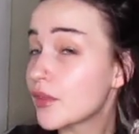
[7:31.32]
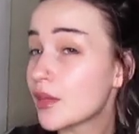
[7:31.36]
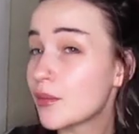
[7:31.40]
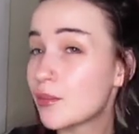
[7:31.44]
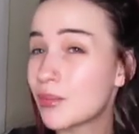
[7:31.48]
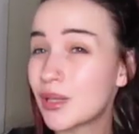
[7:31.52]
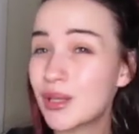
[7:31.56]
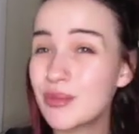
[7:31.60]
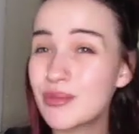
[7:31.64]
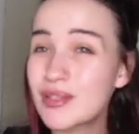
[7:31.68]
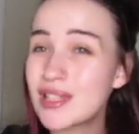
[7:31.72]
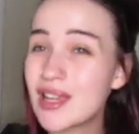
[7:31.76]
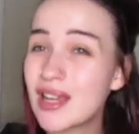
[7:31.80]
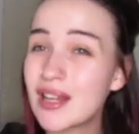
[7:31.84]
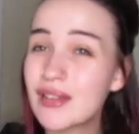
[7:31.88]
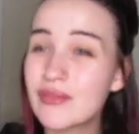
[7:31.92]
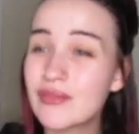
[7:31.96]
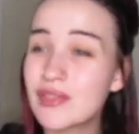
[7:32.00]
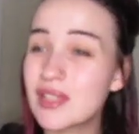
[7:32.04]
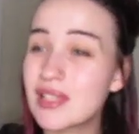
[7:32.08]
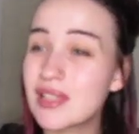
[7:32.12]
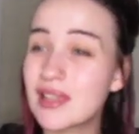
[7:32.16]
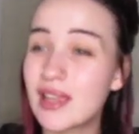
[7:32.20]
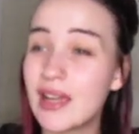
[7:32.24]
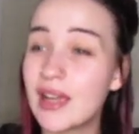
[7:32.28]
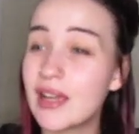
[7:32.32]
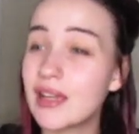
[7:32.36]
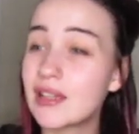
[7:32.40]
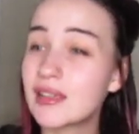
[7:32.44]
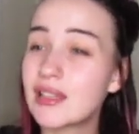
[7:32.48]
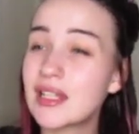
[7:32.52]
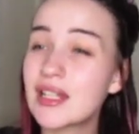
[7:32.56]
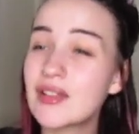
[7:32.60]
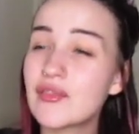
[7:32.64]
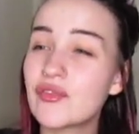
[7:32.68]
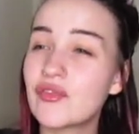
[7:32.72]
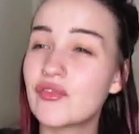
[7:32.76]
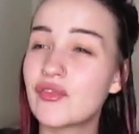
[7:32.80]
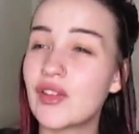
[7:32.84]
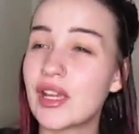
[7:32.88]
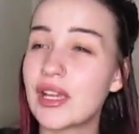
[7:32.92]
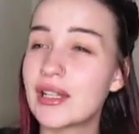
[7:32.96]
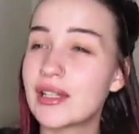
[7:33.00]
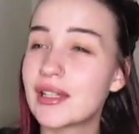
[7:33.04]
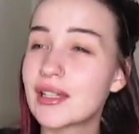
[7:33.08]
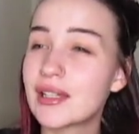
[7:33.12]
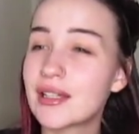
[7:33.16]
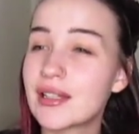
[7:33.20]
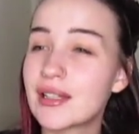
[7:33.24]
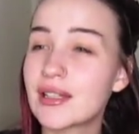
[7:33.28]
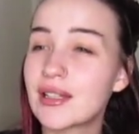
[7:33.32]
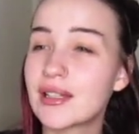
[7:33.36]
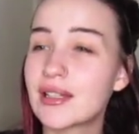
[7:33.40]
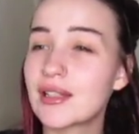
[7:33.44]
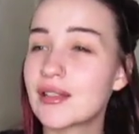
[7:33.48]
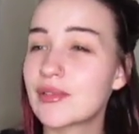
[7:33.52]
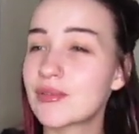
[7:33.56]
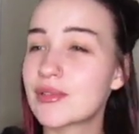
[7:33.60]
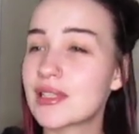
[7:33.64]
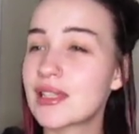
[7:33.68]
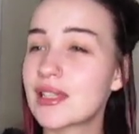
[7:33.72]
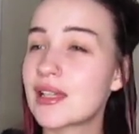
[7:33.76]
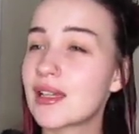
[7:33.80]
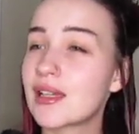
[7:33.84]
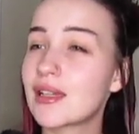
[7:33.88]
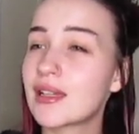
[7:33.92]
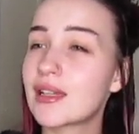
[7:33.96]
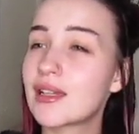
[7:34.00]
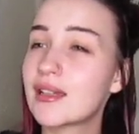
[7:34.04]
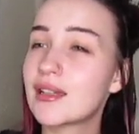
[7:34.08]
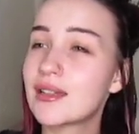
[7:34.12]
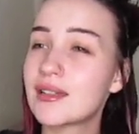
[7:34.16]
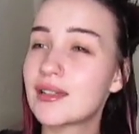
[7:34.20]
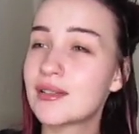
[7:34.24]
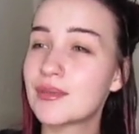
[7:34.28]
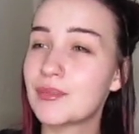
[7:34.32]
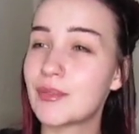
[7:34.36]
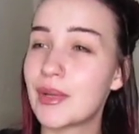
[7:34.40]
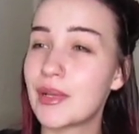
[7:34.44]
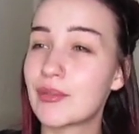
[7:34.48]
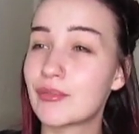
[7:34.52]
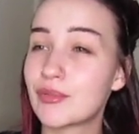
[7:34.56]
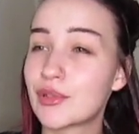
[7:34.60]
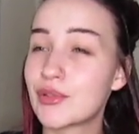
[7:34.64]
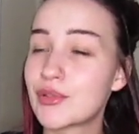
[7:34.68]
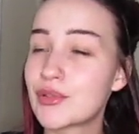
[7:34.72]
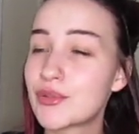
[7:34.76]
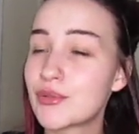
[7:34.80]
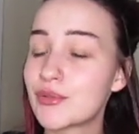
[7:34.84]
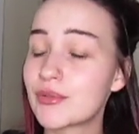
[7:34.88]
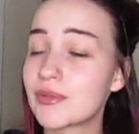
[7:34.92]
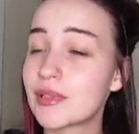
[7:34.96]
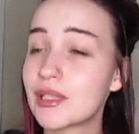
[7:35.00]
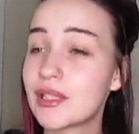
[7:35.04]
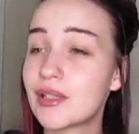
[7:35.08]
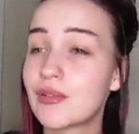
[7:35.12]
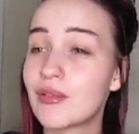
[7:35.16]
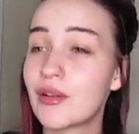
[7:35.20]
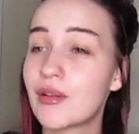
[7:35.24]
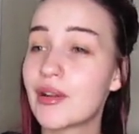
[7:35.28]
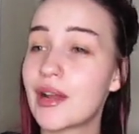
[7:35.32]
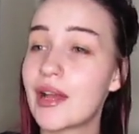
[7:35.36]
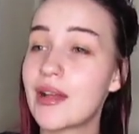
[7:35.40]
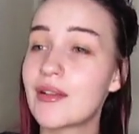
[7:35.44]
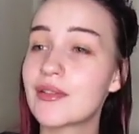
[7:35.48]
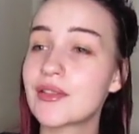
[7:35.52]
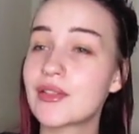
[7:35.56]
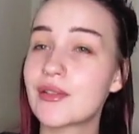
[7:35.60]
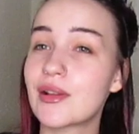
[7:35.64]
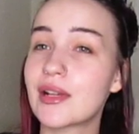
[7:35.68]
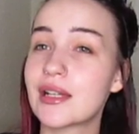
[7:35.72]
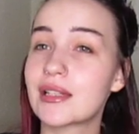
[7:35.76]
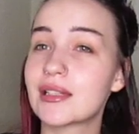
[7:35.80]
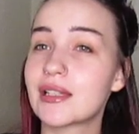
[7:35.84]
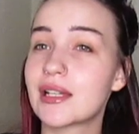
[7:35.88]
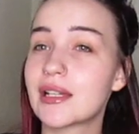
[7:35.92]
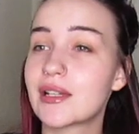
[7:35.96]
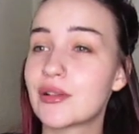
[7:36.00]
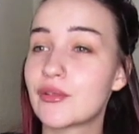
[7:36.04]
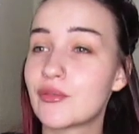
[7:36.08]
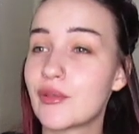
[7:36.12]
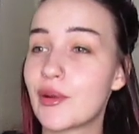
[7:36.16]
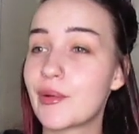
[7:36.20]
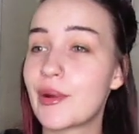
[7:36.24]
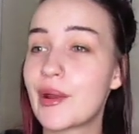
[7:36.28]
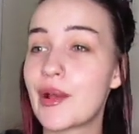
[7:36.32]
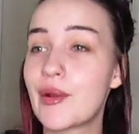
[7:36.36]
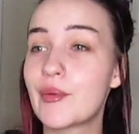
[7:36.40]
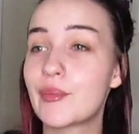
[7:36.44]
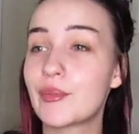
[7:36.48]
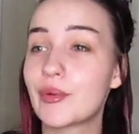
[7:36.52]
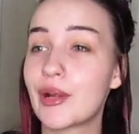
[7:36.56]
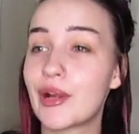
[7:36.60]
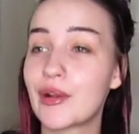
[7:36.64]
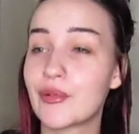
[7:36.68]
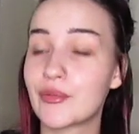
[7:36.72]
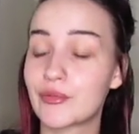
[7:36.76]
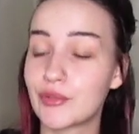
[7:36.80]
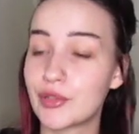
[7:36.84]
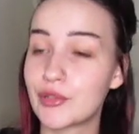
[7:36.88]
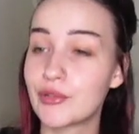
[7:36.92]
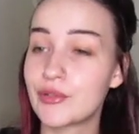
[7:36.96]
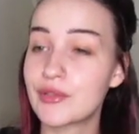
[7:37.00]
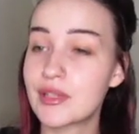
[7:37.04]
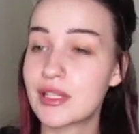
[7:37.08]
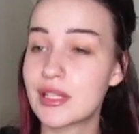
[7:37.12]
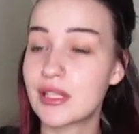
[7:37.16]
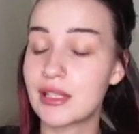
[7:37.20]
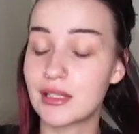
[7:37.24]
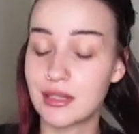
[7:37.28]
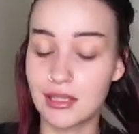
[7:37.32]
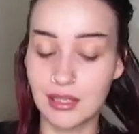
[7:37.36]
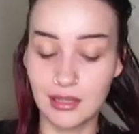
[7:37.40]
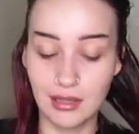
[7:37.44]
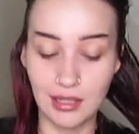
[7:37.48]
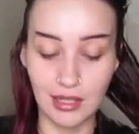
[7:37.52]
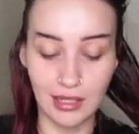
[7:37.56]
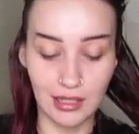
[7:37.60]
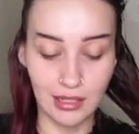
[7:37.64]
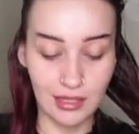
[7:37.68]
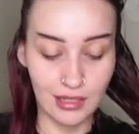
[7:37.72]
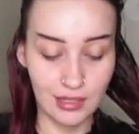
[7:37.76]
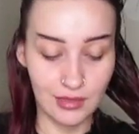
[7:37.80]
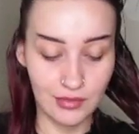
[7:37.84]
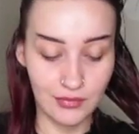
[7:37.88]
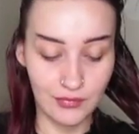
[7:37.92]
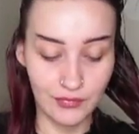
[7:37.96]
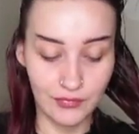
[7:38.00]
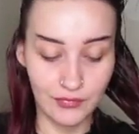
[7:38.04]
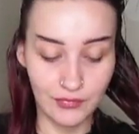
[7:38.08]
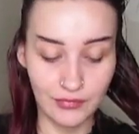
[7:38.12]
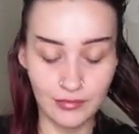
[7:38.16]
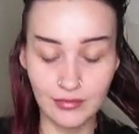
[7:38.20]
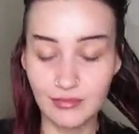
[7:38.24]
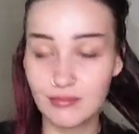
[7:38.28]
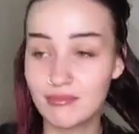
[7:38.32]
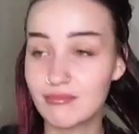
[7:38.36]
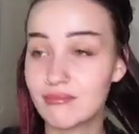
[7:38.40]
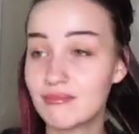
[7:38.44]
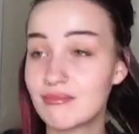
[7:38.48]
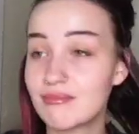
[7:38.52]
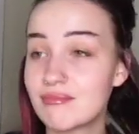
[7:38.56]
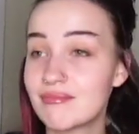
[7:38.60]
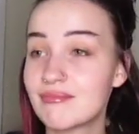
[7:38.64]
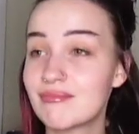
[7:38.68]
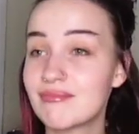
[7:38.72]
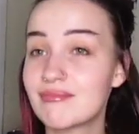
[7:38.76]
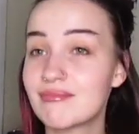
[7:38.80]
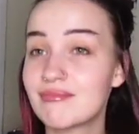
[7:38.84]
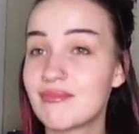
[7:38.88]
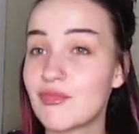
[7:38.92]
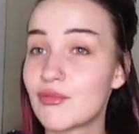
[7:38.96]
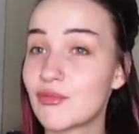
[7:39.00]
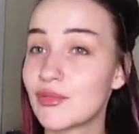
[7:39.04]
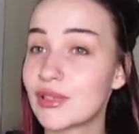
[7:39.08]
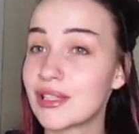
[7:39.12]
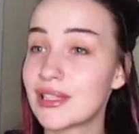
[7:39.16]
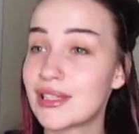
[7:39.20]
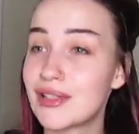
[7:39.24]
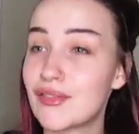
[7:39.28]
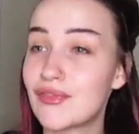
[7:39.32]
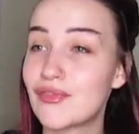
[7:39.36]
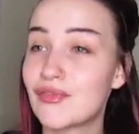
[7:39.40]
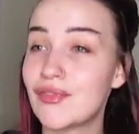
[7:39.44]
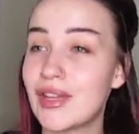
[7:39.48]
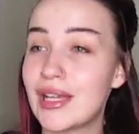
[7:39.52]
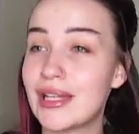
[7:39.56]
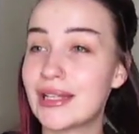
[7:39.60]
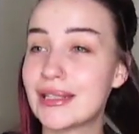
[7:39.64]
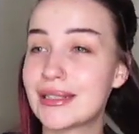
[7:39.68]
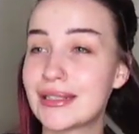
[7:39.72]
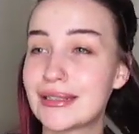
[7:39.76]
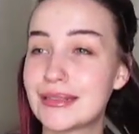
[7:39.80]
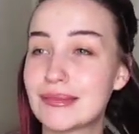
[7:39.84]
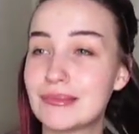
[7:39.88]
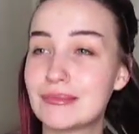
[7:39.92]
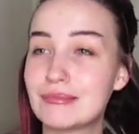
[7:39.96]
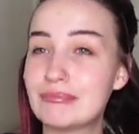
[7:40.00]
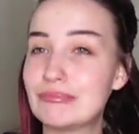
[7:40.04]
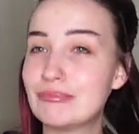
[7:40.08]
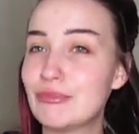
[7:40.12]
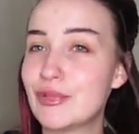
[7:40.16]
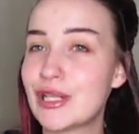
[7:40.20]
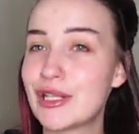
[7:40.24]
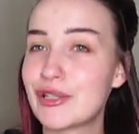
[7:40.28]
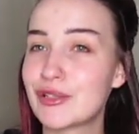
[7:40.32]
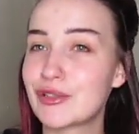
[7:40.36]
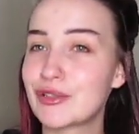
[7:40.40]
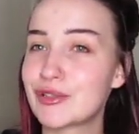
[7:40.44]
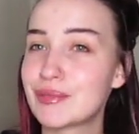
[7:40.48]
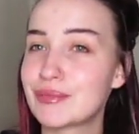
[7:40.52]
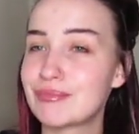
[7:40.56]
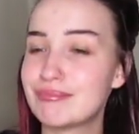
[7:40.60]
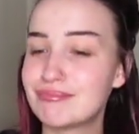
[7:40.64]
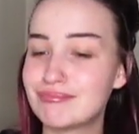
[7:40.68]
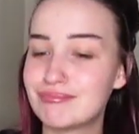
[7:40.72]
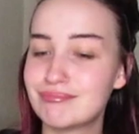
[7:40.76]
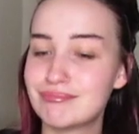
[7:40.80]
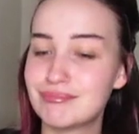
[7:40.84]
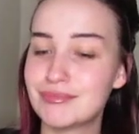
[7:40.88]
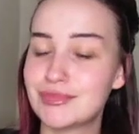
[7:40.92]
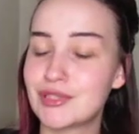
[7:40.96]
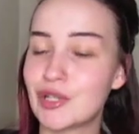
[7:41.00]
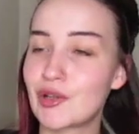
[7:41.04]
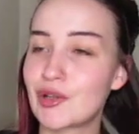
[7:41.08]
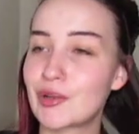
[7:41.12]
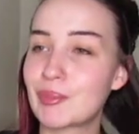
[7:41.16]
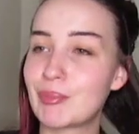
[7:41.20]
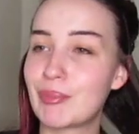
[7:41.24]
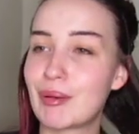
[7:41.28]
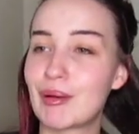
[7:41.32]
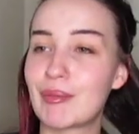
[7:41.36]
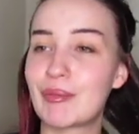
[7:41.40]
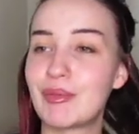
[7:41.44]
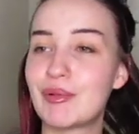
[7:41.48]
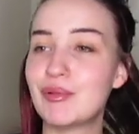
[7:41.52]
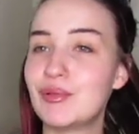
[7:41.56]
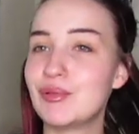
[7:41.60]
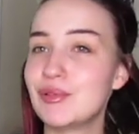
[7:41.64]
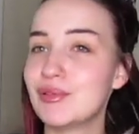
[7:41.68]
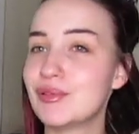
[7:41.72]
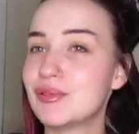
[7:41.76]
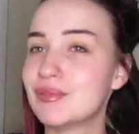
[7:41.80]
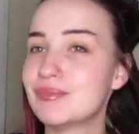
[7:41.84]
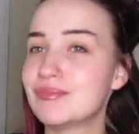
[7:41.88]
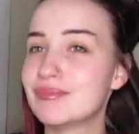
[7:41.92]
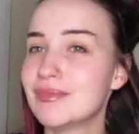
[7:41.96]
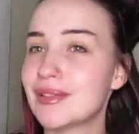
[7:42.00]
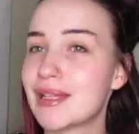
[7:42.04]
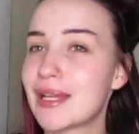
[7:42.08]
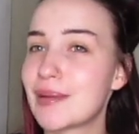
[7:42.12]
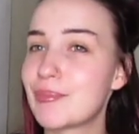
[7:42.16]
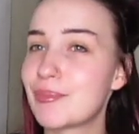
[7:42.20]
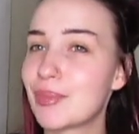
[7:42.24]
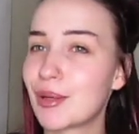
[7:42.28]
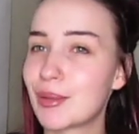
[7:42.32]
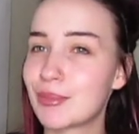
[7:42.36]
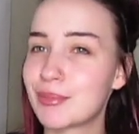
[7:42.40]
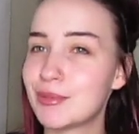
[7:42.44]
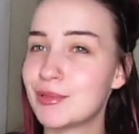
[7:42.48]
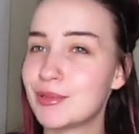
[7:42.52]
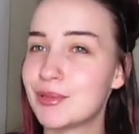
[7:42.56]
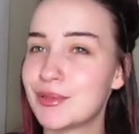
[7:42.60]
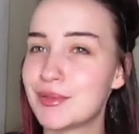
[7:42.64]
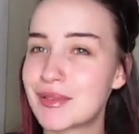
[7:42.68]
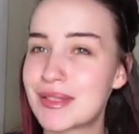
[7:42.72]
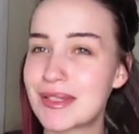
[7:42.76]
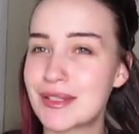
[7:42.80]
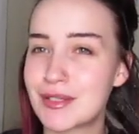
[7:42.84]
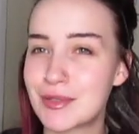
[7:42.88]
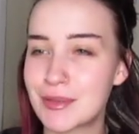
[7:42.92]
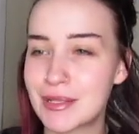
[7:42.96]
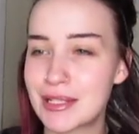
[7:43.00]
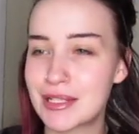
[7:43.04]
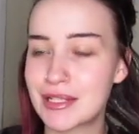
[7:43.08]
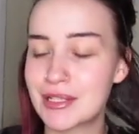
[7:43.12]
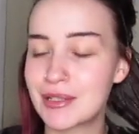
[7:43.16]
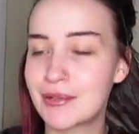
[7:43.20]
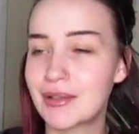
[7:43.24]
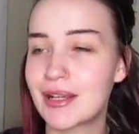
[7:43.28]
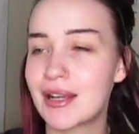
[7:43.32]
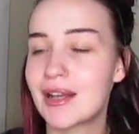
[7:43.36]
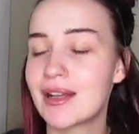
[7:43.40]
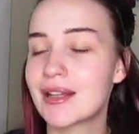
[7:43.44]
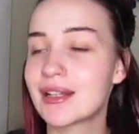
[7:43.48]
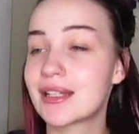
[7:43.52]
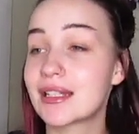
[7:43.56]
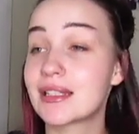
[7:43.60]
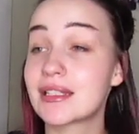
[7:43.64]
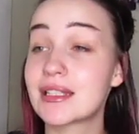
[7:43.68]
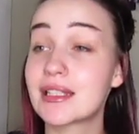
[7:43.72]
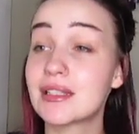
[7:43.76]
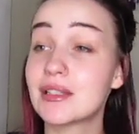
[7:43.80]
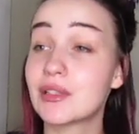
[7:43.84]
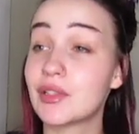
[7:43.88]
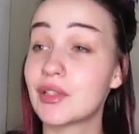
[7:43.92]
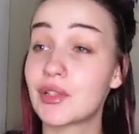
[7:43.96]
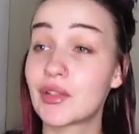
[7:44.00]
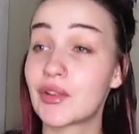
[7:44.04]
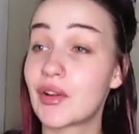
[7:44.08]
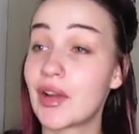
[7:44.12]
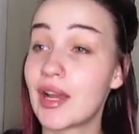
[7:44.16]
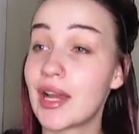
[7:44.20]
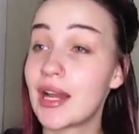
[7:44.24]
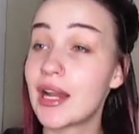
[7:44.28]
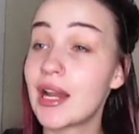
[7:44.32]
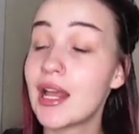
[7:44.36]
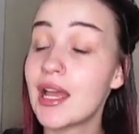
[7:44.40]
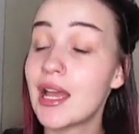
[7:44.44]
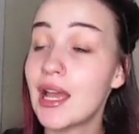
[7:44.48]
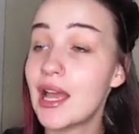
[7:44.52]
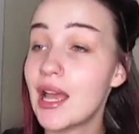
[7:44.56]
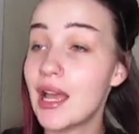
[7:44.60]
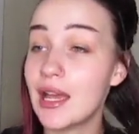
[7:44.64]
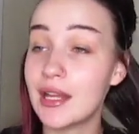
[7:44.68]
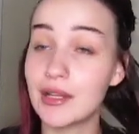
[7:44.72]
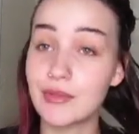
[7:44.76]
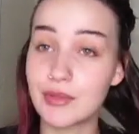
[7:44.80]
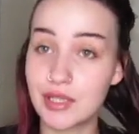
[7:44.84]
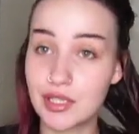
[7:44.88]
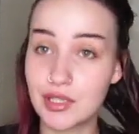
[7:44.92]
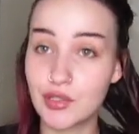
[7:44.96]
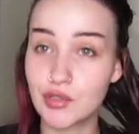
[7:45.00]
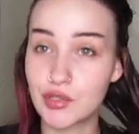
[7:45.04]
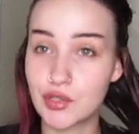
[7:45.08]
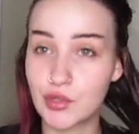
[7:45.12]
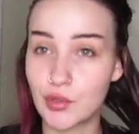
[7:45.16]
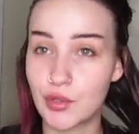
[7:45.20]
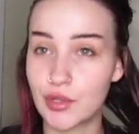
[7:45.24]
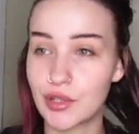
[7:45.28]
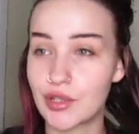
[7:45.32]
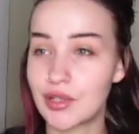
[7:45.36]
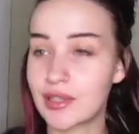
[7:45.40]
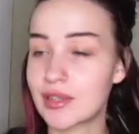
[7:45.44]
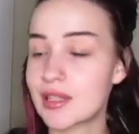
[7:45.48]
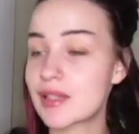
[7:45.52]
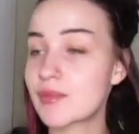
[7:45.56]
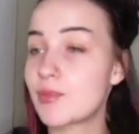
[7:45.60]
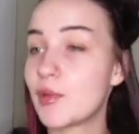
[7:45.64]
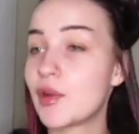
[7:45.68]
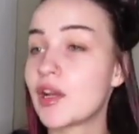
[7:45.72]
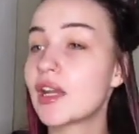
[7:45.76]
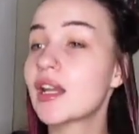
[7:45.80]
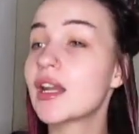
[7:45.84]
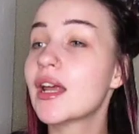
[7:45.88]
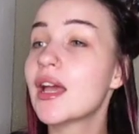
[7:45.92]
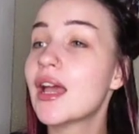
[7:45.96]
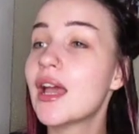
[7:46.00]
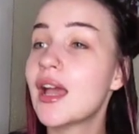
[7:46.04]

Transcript: But it was kind of a slay, and then it faded, and it was like, my roots were really grown out, so I had like grown out brown roots, and then like really faded, weird, dark purple, light purple situation going on. It didn't look great, and it was still shorter at this point.